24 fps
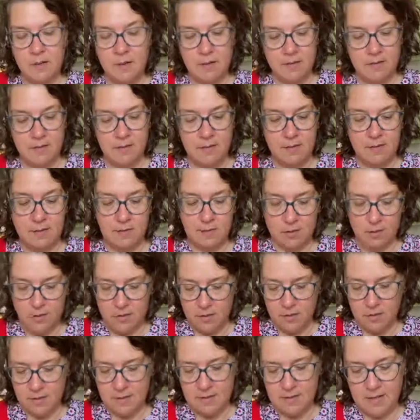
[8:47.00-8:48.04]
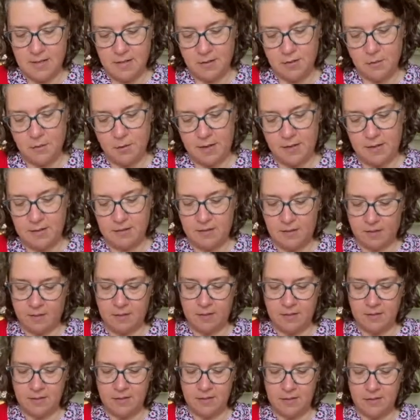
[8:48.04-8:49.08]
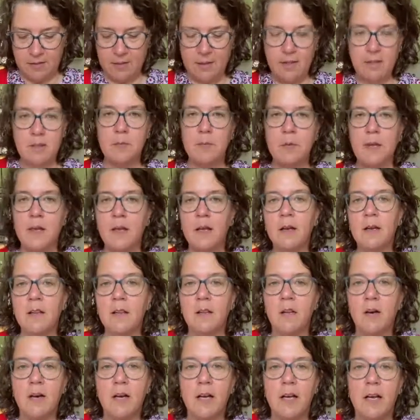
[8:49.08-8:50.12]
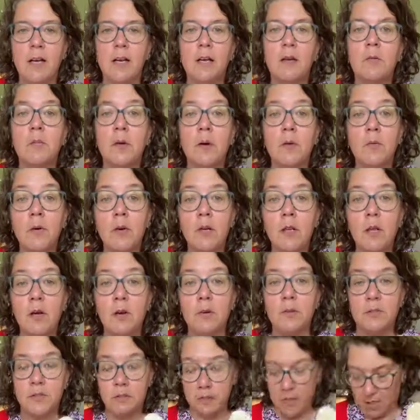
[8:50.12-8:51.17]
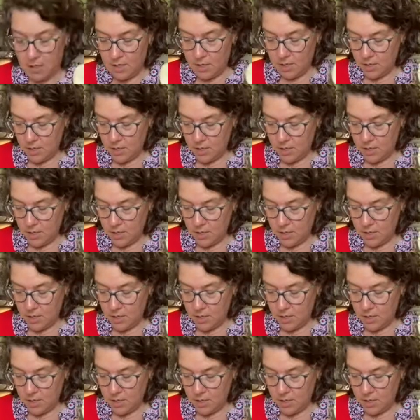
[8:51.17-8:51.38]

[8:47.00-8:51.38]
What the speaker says: Is it a circle? It's not quite a circle. It's a little bit elongated, but we're close.